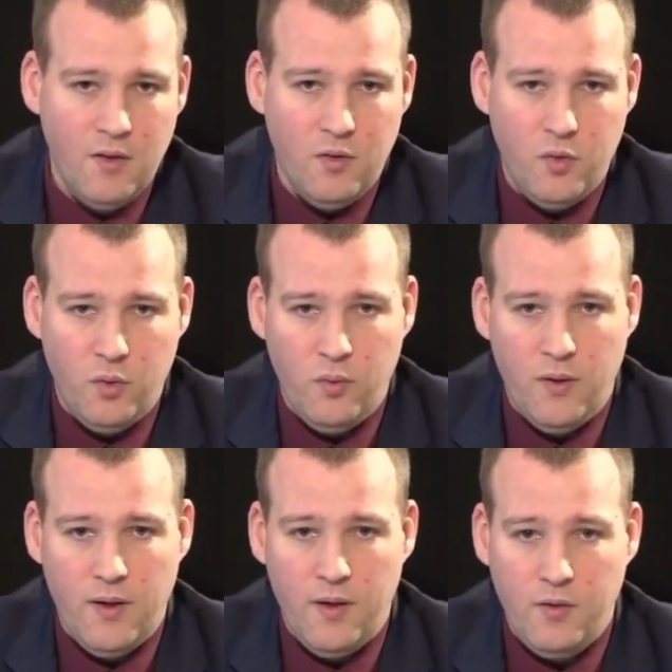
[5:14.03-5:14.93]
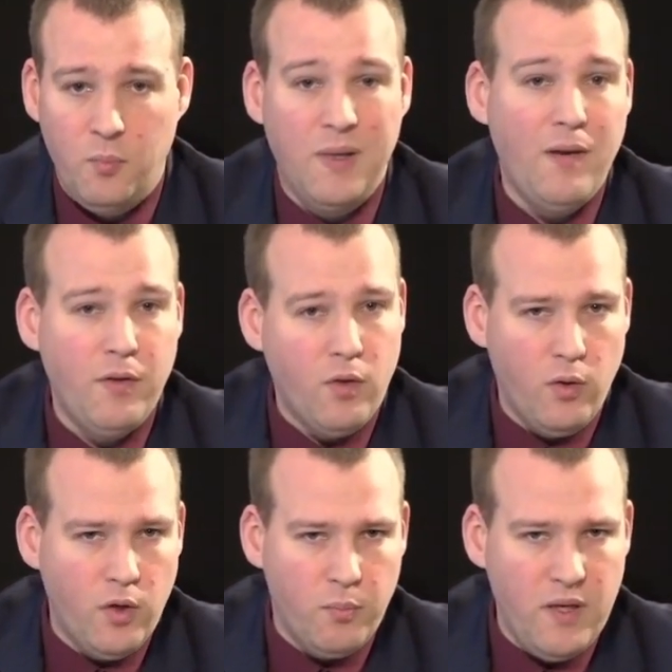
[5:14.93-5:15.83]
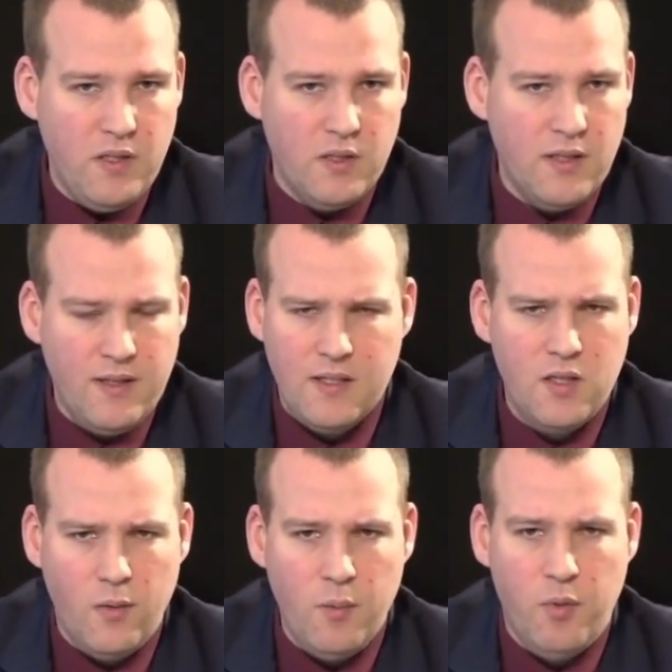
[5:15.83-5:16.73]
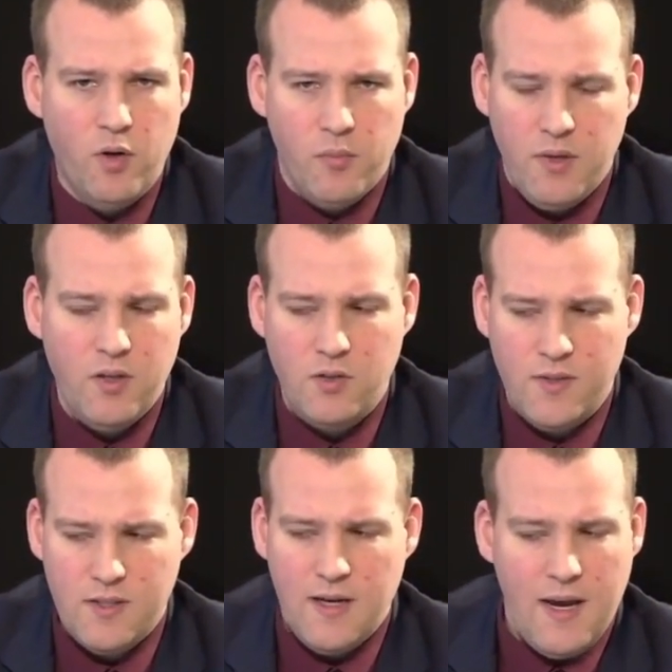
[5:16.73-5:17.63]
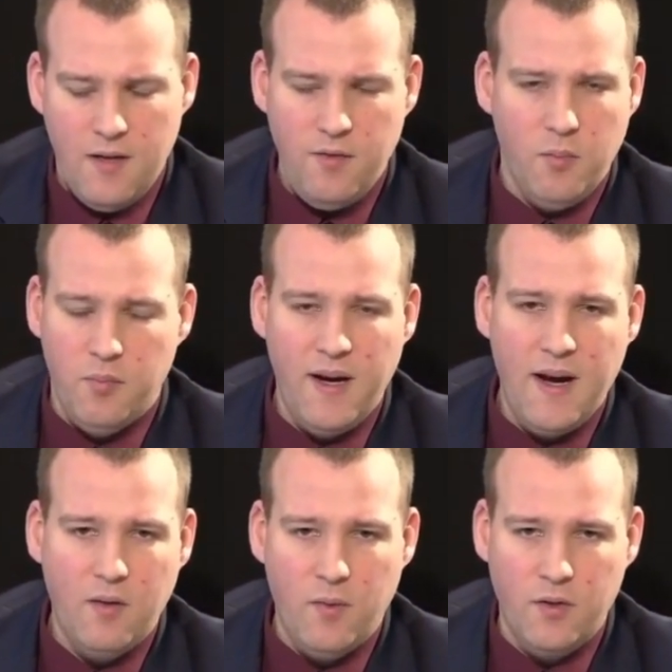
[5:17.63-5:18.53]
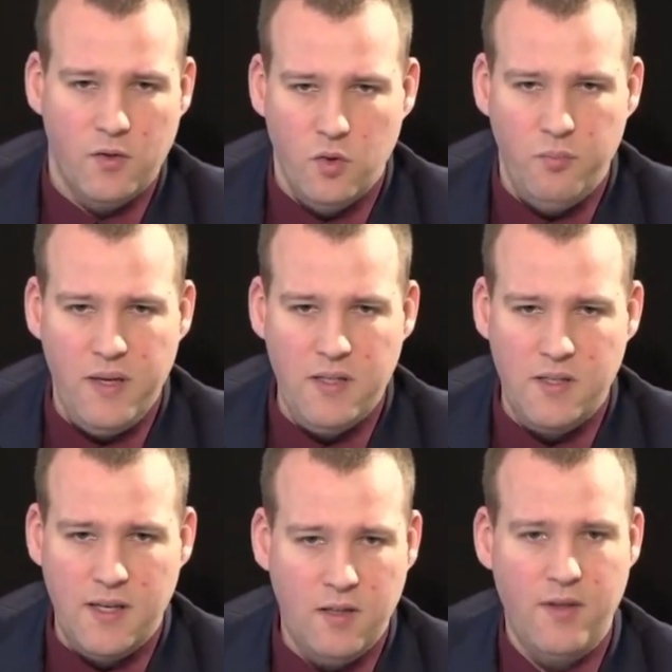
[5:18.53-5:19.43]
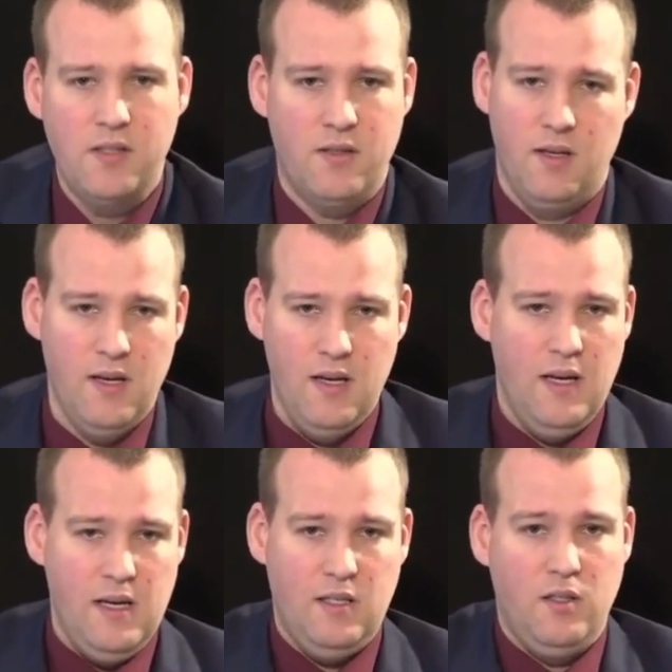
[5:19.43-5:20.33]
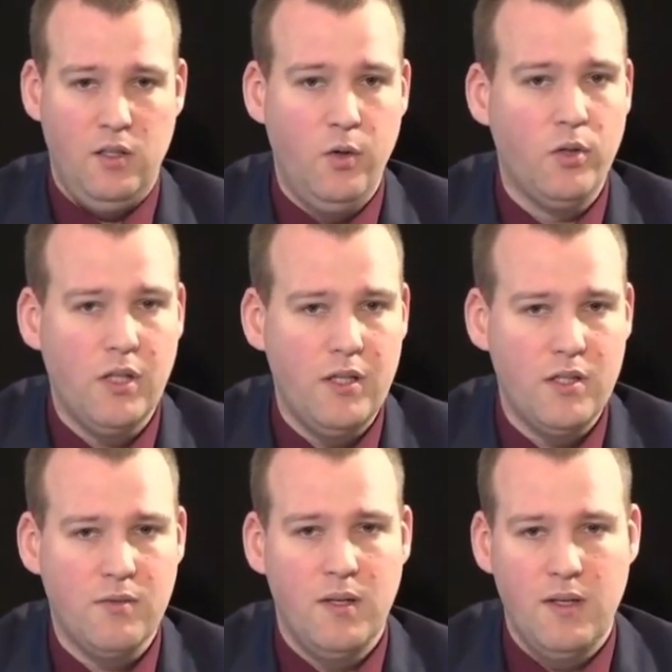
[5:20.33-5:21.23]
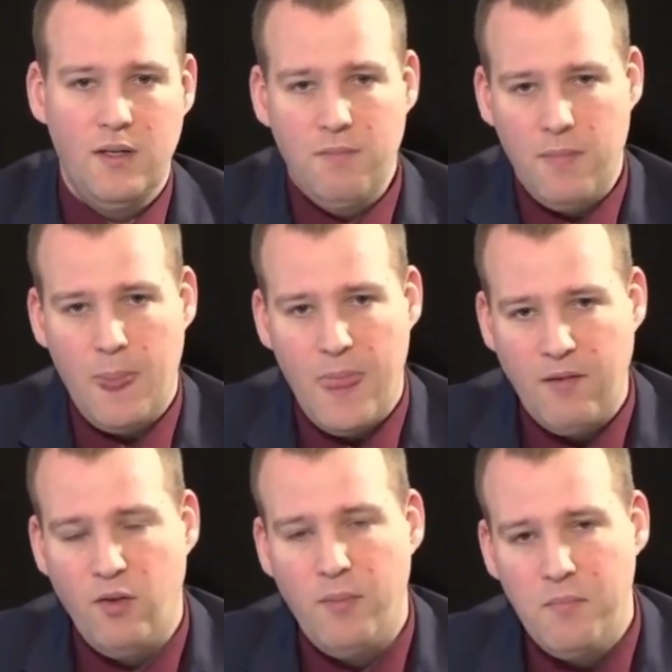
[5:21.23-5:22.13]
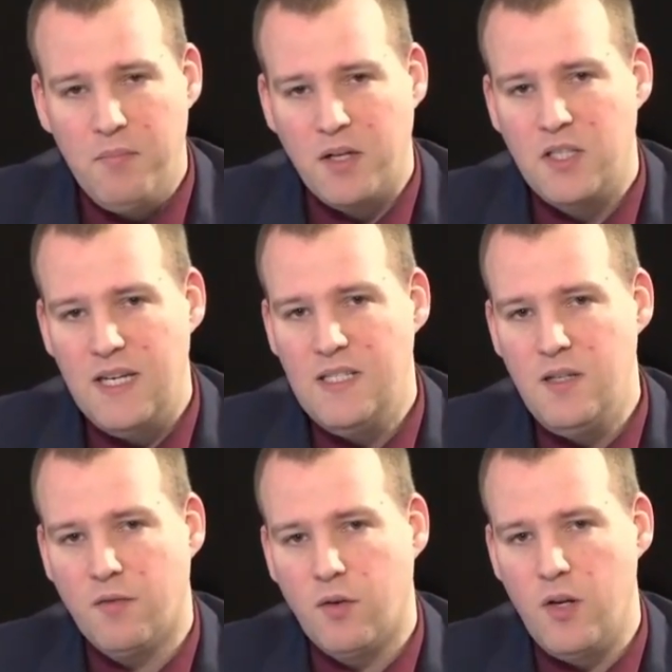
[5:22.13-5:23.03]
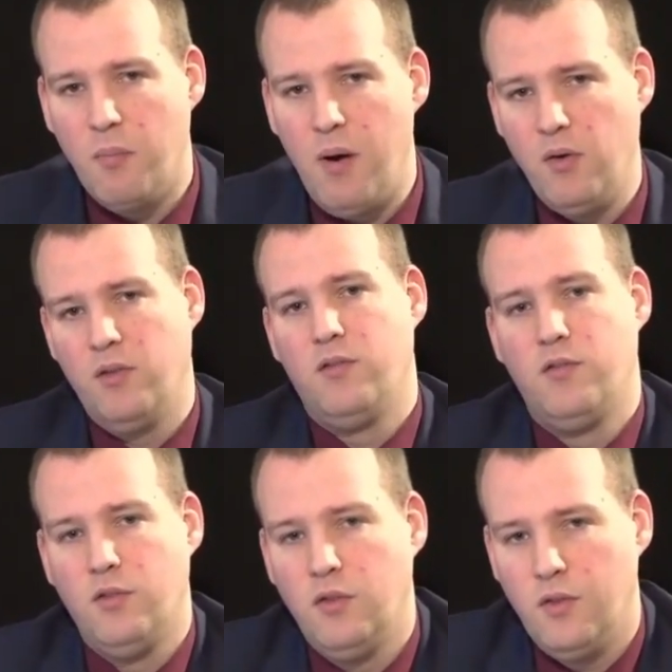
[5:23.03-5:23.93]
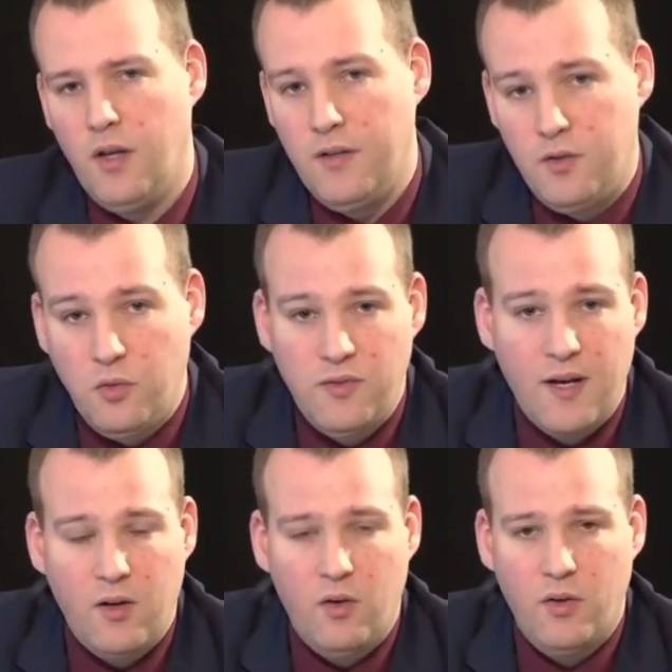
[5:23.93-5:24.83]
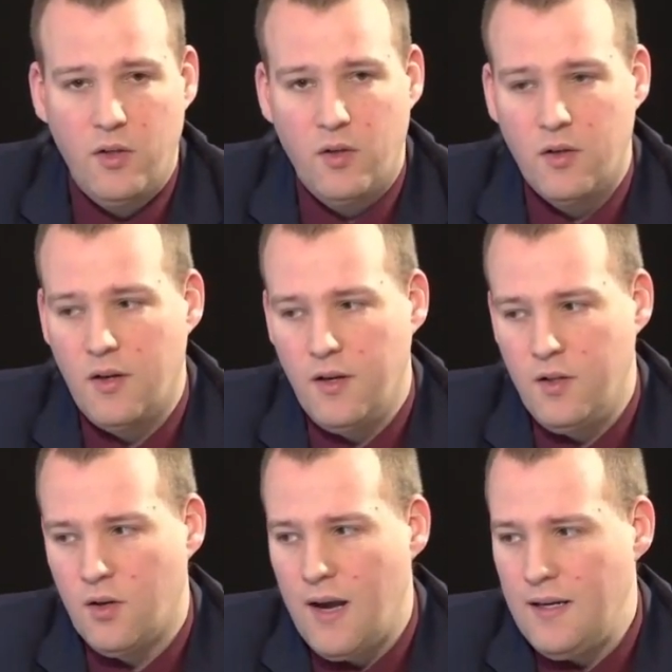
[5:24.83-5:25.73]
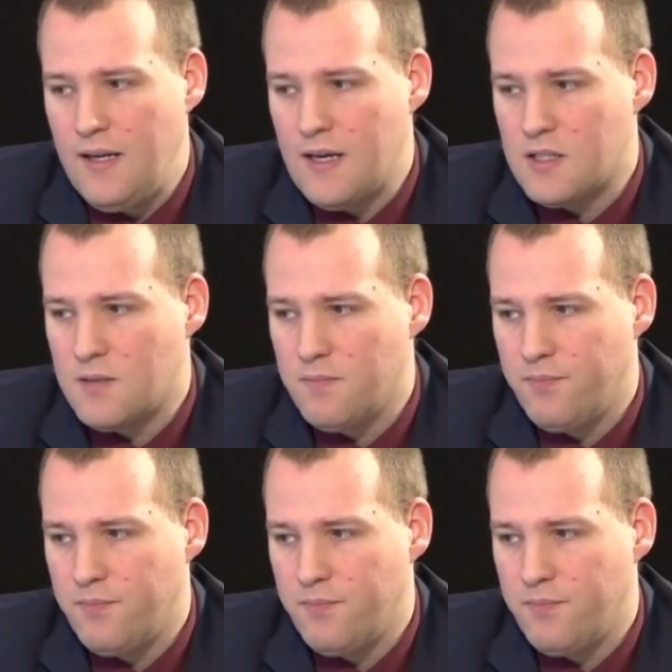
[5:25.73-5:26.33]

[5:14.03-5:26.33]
to play with all your pieces, and that's so important, because once again, if you bring out 1 or 2 pieces and the rest is useless, it will be much easier for the opponent to tackle your ideas.